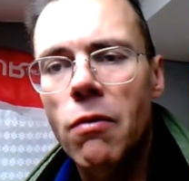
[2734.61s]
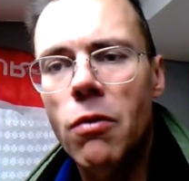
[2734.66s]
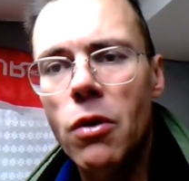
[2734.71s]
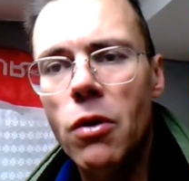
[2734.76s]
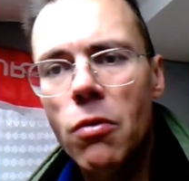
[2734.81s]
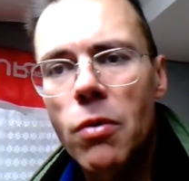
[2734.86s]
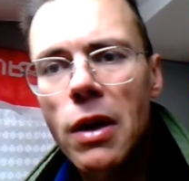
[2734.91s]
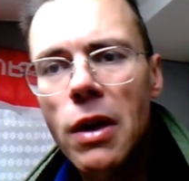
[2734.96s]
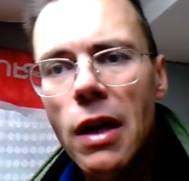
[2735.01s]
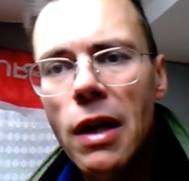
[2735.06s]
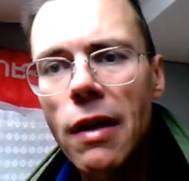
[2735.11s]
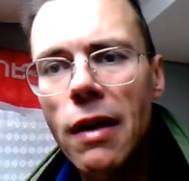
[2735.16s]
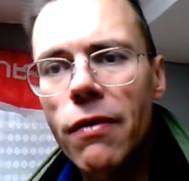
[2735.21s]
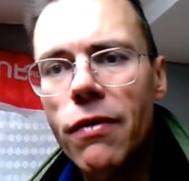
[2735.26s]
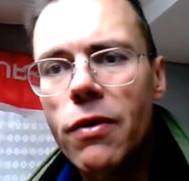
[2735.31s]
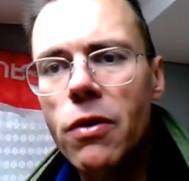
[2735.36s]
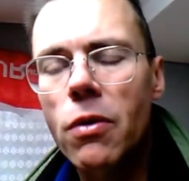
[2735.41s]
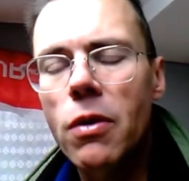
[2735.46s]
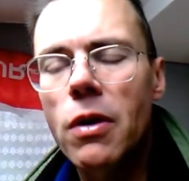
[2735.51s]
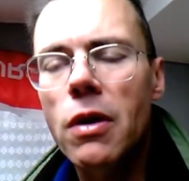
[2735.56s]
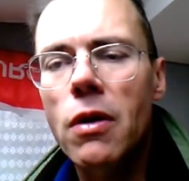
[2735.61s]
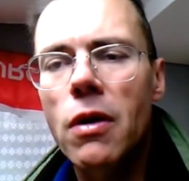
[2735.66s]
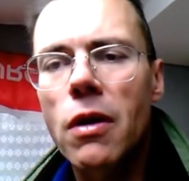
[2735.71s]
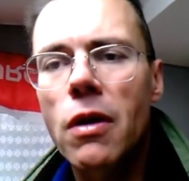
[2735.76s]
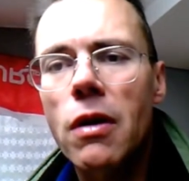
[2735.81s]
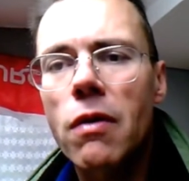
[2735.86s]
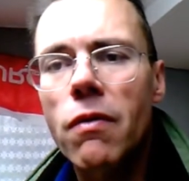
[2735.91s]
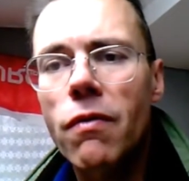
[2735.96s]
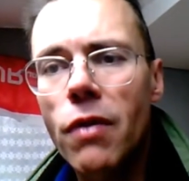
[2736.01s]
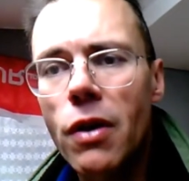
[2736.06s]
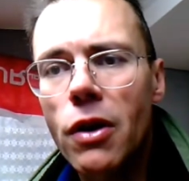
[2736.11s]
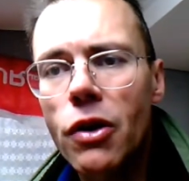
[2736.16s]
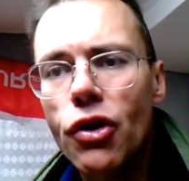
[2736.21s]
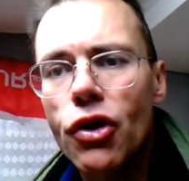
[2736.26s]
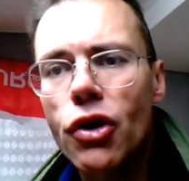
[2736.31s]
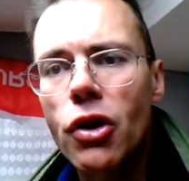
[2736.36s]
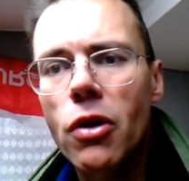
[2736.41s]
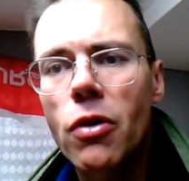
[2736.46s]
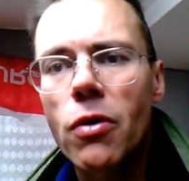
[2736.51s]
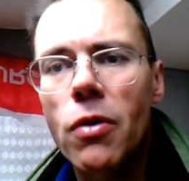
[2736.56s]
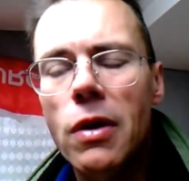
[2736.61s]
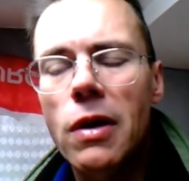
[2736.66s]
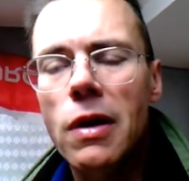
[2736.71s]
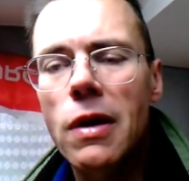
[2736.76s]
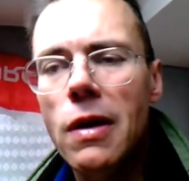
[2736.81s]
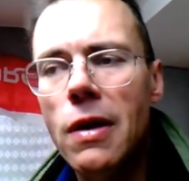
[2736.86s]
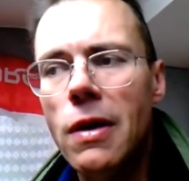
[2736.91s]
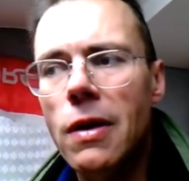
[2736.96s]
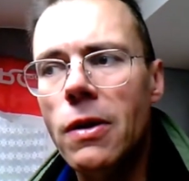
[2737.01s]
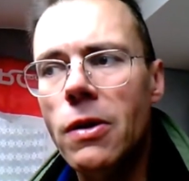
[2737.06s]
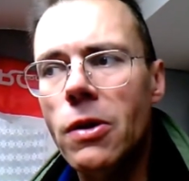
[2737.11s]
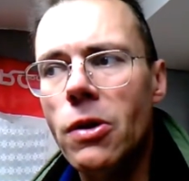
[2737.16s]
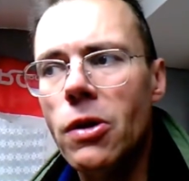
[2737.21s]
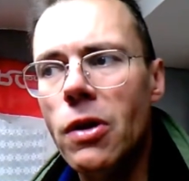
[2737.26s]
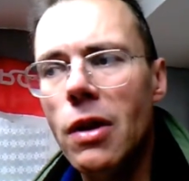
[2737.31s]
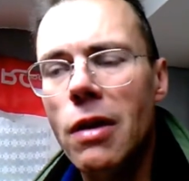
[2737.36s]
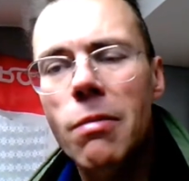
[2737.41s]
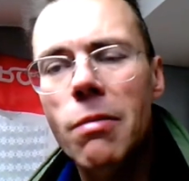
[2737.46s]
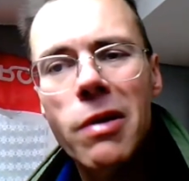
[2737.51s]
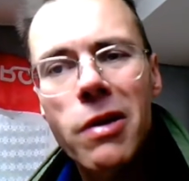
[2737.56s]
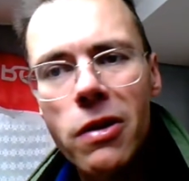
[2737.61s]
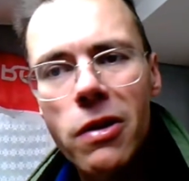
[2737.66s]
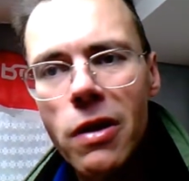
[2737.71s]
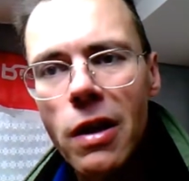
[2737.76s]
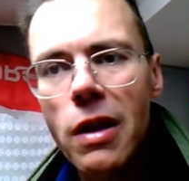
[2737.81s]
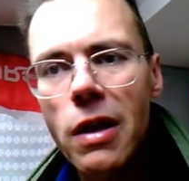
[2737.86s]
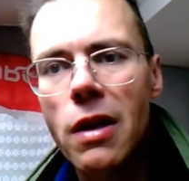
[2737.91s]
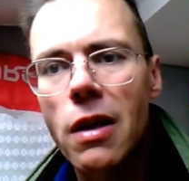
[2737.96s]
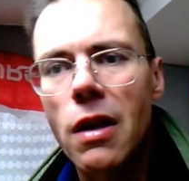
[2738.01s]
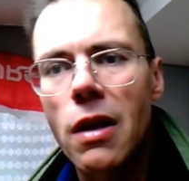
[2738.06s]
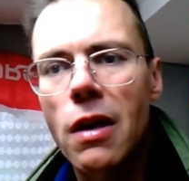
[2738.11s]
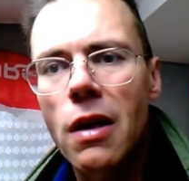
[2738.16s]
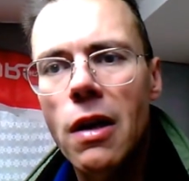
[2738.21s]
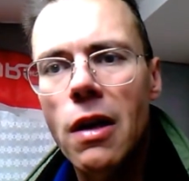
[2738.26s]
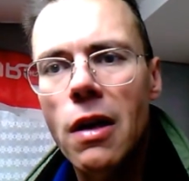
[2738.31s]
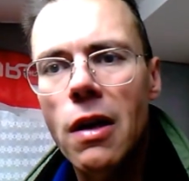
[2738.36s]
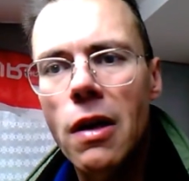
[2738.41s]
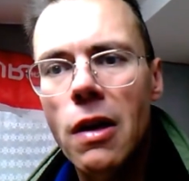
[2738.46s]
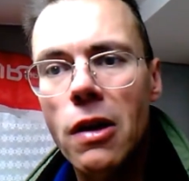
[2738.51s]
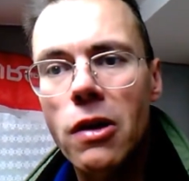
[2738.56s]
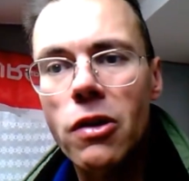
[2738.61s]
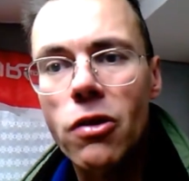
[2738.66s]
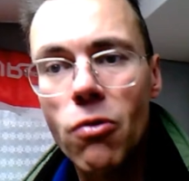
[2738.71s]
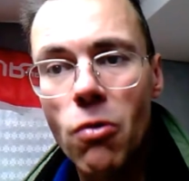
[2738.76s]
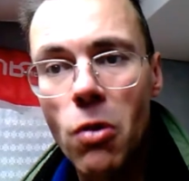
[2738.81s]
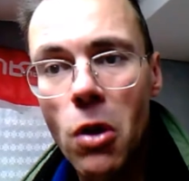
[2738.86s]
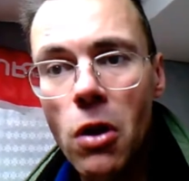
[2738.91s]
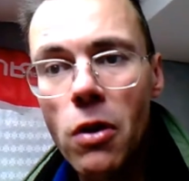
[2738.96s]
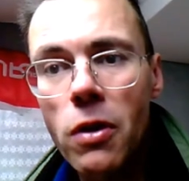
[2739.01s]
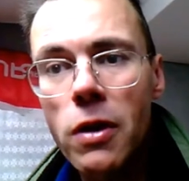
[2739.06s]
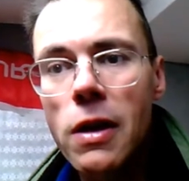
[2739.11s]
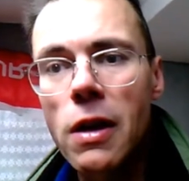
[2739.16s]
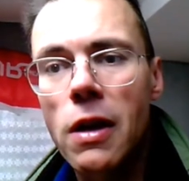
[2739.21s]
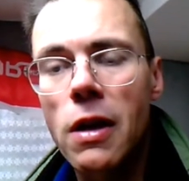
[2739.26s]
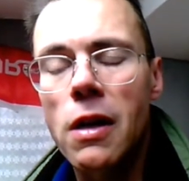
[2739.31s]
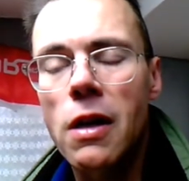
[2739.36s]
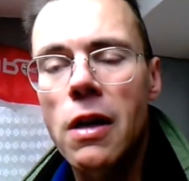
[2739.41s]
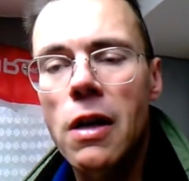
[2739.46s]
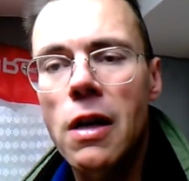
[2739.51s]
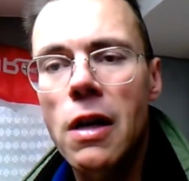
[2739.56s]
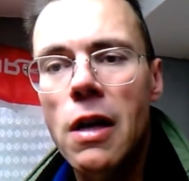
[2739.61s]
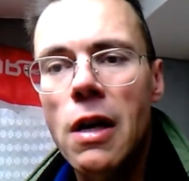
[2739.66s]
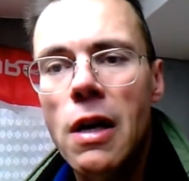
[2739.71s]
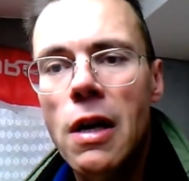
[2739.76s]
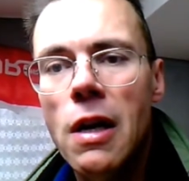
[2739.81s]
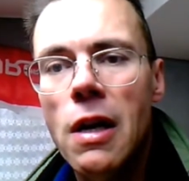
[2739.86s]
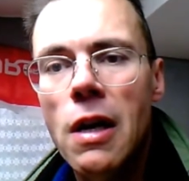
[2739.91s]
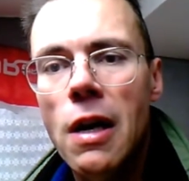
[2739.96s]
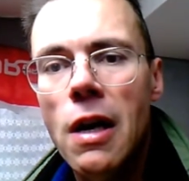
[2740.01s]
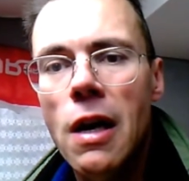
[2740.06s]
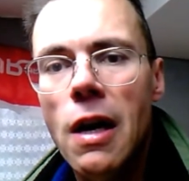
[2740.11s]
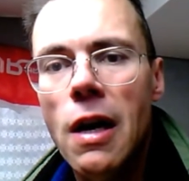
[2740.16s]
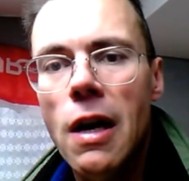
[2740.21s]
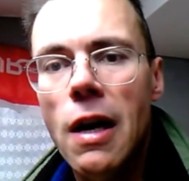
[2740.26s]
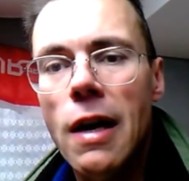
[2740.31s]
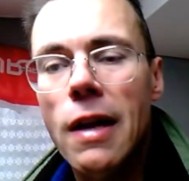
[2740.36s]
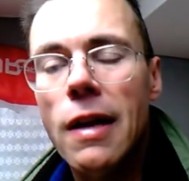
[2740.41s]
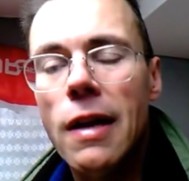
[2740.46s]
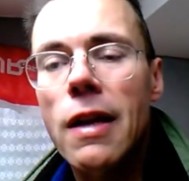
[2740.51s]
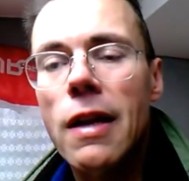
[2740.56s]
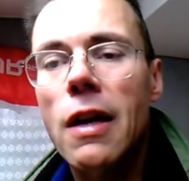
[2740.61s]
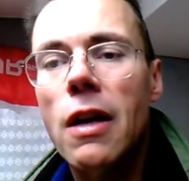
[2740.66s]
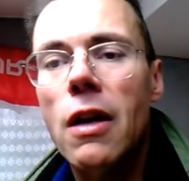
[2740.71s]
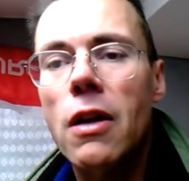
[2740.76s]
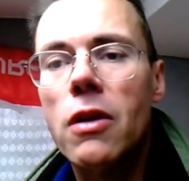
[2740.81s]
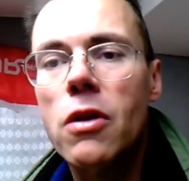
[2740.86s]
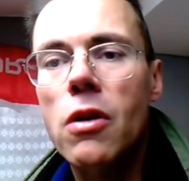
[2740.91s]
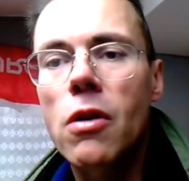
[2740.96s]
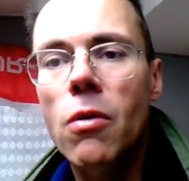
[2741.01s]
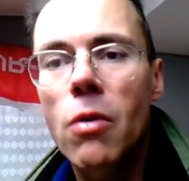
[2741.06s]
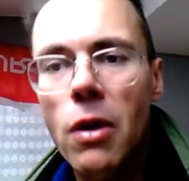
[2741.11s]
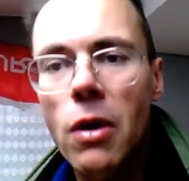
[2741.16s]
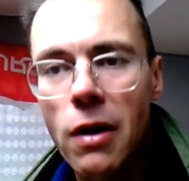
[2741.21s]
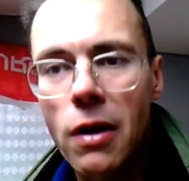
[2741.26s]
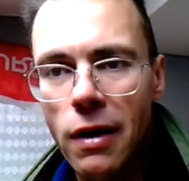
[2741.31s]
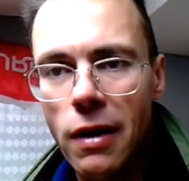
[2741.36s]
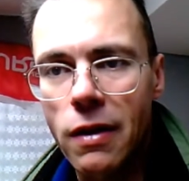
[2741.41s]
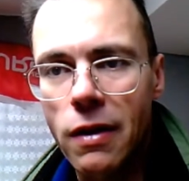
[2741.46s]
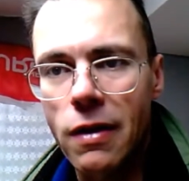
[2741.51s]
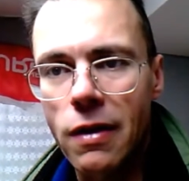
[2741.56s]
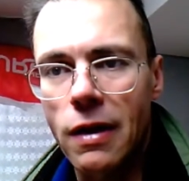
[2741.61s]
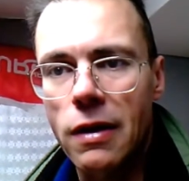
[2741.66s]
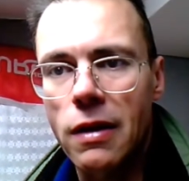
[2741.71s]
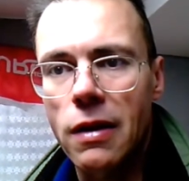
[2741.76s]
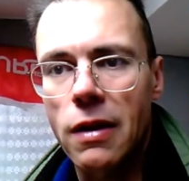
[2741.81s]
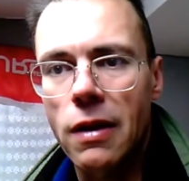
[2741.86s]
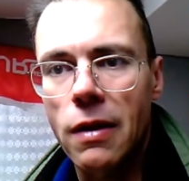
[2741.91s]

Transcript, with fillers: What we have going on in Warsaw is a mistake. It's wrong and cannot go on like that.